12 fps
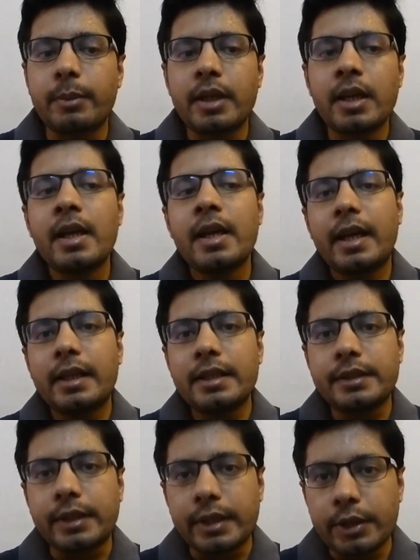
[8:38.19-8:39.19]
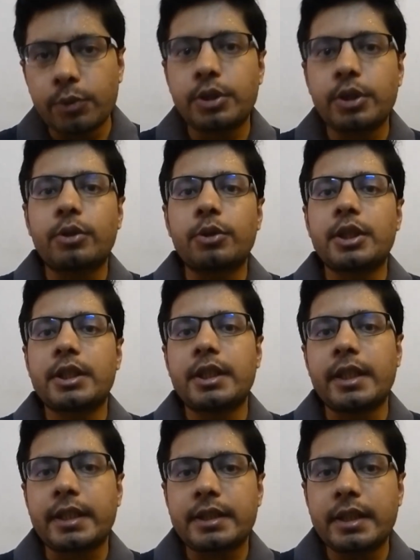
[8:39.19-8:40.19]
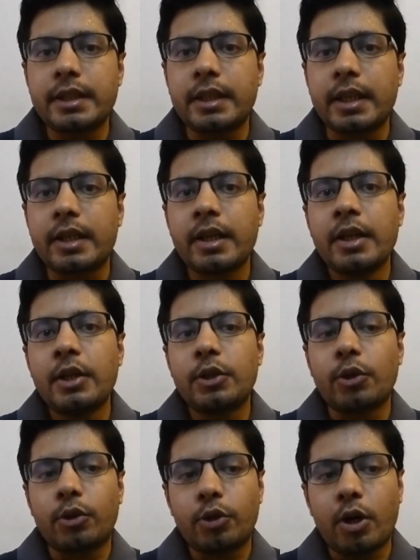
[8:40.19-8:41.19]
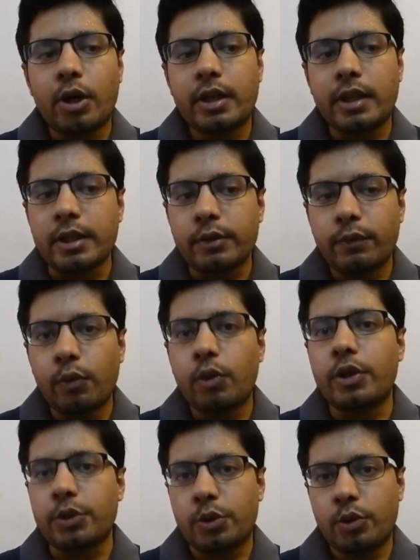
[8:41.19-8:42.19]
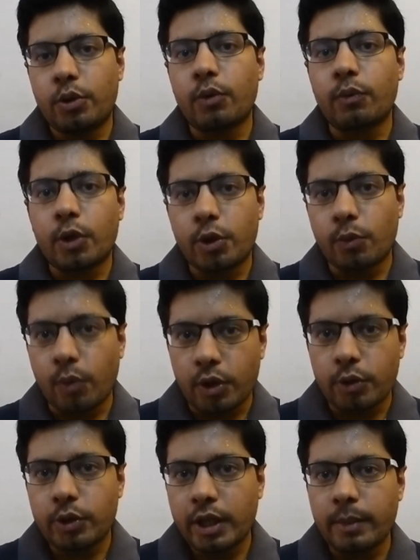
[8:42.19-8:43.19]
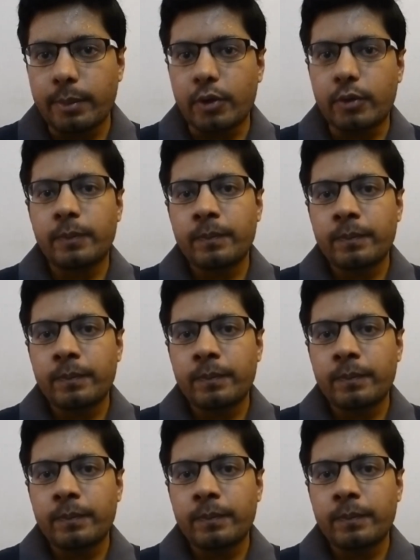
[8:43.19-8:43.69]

but at least reduce it to such an extent that your thought is focused on what you want to think about.